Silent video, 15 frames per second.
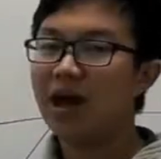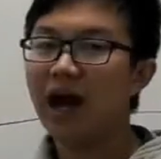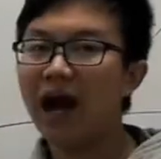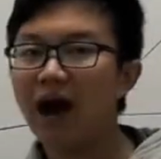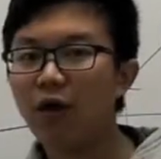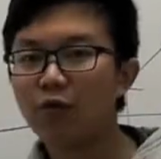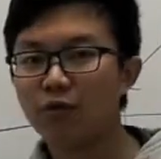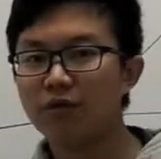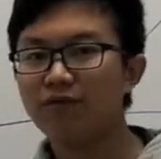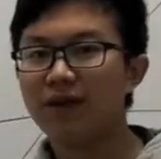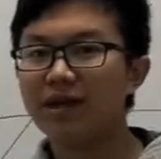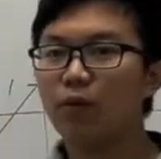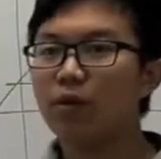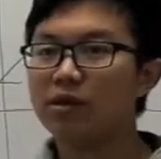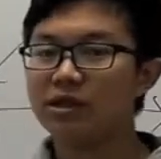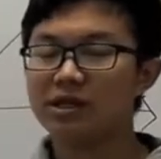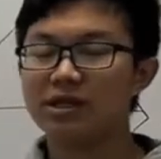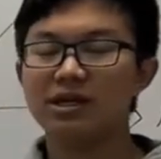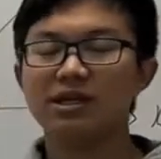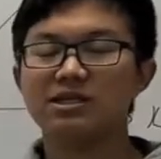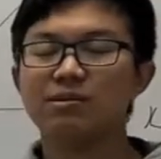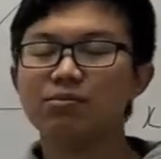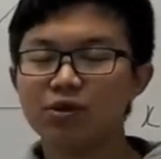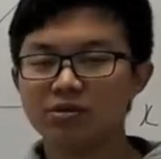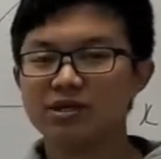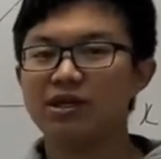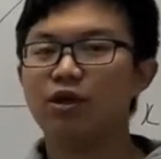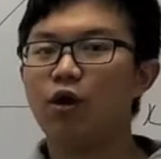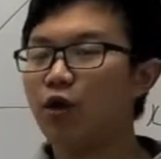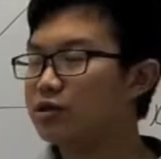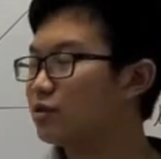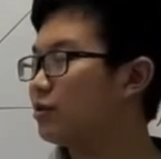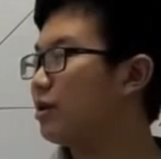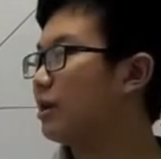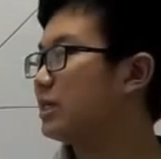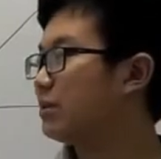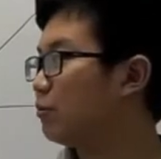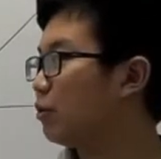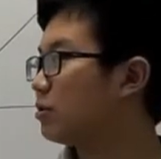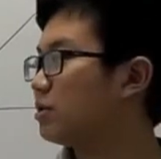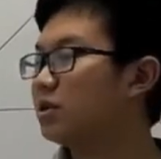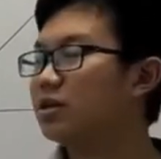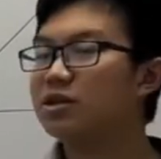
How do we find the vertical asymptotes and the horizontal asymptotes?